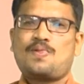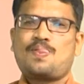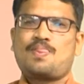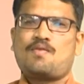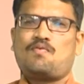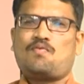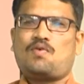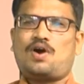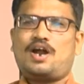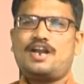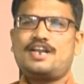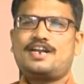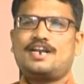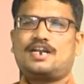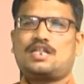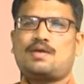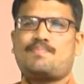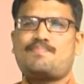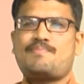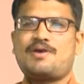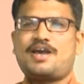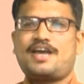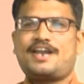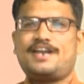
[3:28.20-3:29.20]
What did the
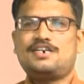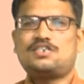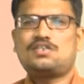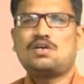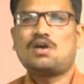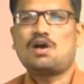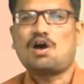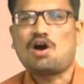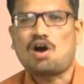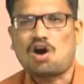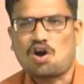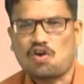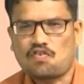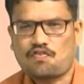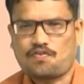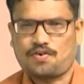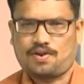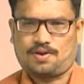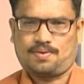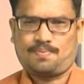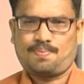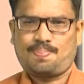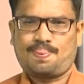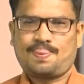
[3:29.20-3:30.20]
parents offer?
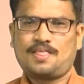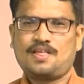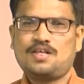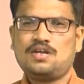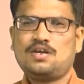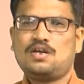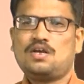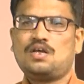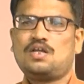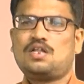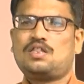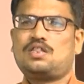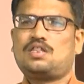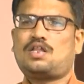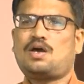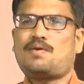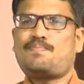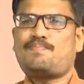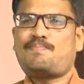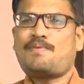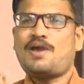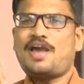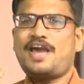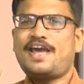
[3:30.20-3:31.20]
The
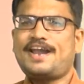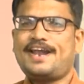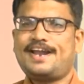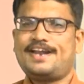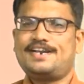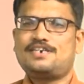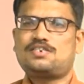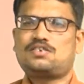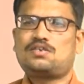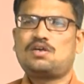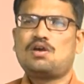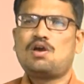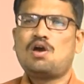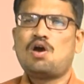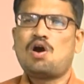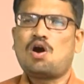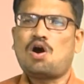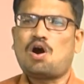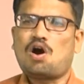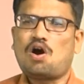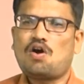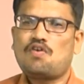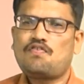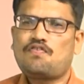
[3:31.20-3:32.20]
parents
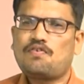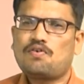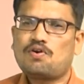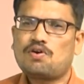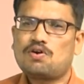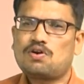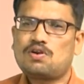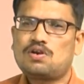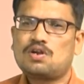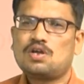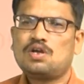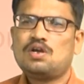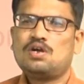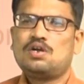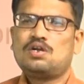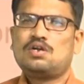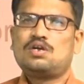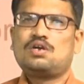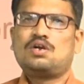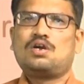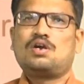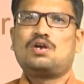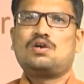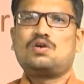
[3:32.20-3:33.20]
offered
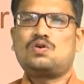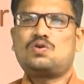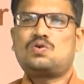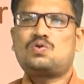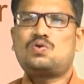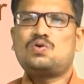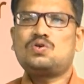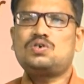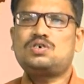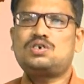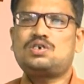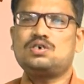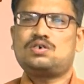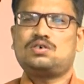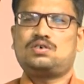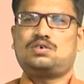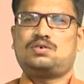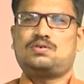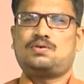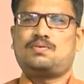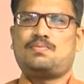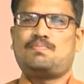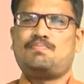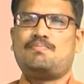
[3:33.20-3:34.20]
good
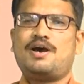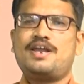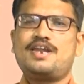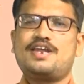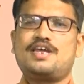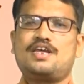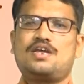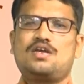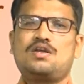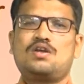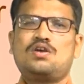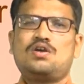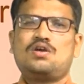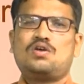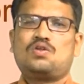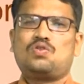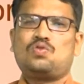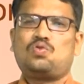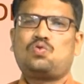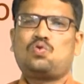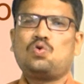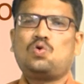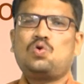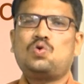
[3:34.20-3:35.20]
money
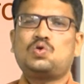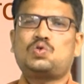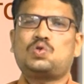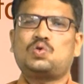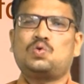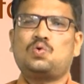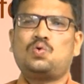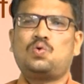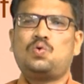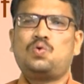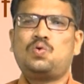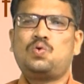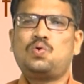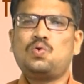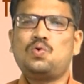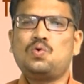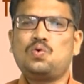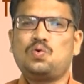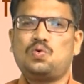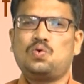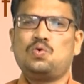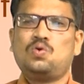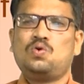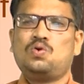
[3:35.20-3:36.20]
those
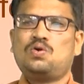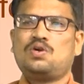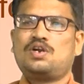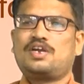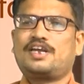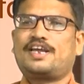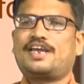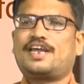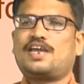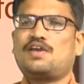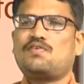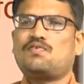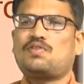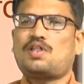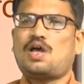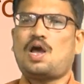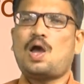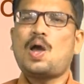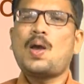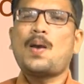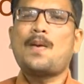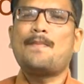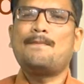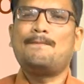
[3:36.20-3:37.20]
who give the
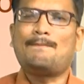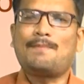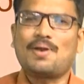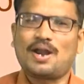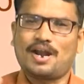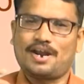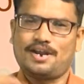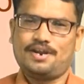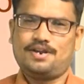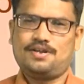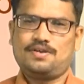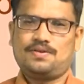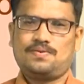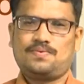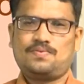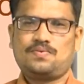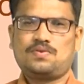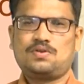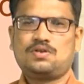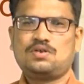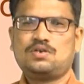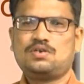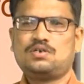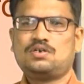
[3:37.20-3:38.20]
blood.
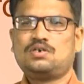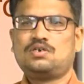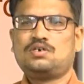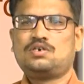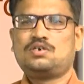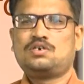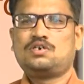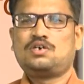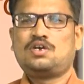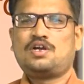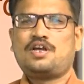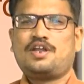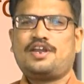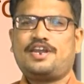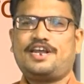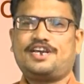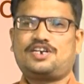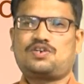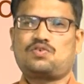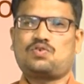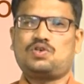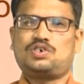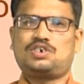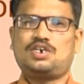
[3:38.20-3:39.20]

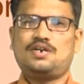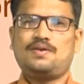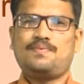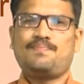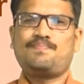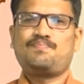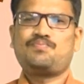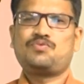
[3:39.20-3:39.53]
Next question.